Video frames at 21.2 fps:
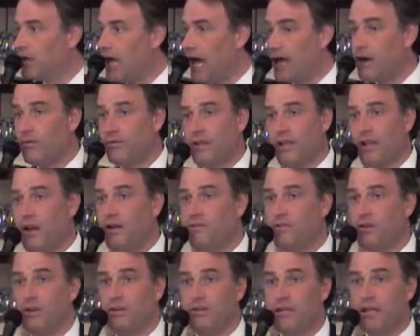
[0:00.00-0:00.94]
I don't care
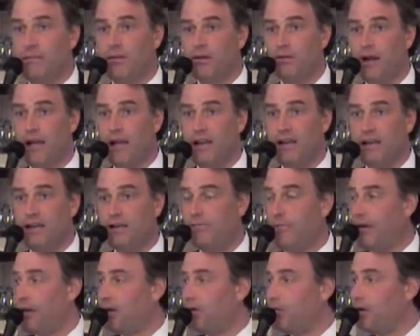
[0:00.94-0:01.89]
if you're a Democrat, an
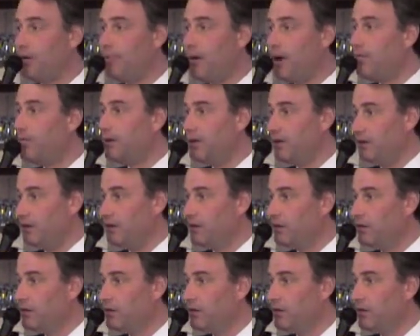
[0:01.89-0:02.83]
Independent, or Republican.
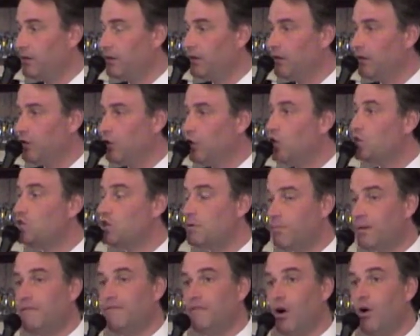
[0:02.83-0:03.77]
You
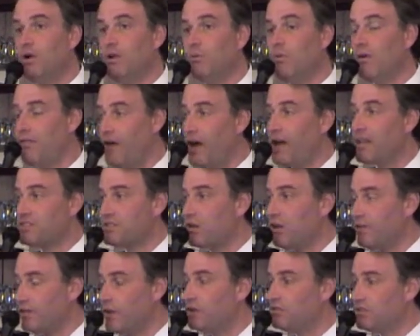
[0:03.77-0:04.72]
should be voting with us
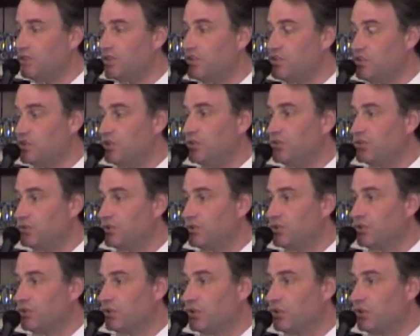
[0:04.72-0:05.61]
on those issues.